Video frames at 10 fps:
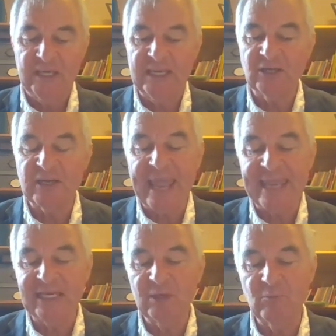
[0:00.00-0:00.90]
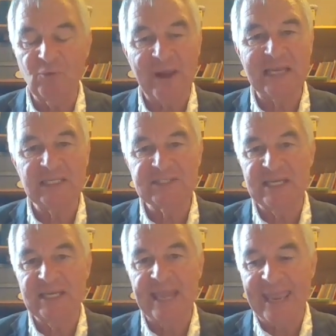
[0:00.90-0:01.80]
in an alien
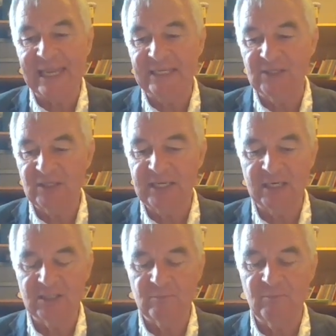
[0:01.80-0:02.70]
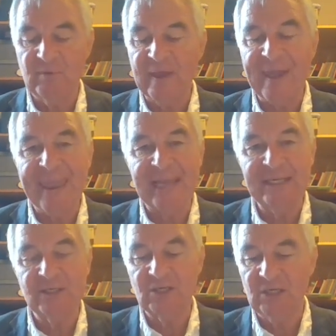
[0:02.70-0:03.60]
morality, alien kingdom,
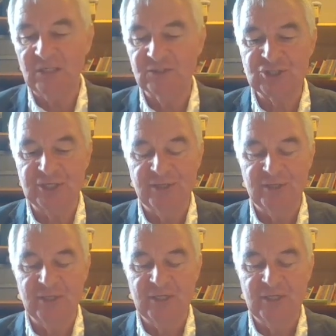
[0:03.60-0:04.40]
alien culture,